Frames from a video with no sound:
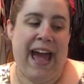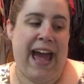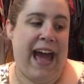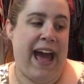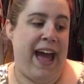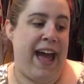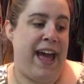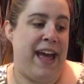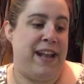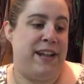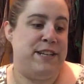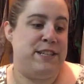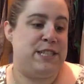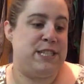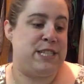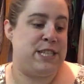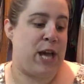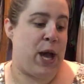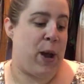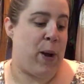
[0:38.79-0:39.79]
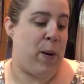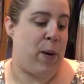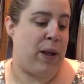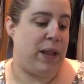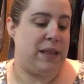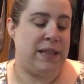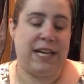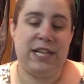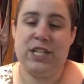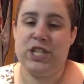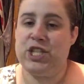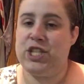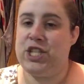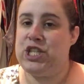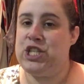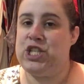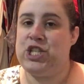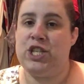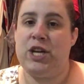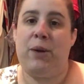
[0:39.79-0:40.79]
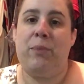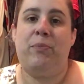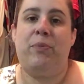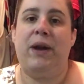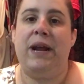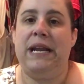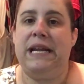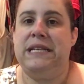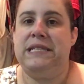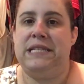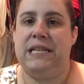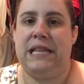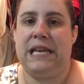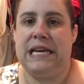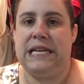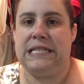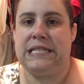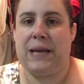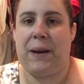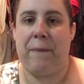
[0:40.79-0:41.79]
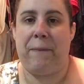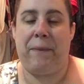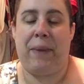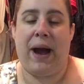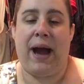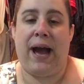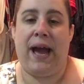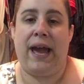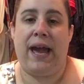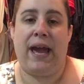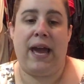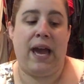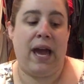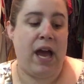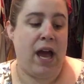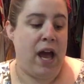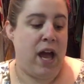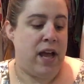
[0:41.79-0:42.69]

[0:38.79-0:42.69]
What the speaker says: And so let's just jump right into this by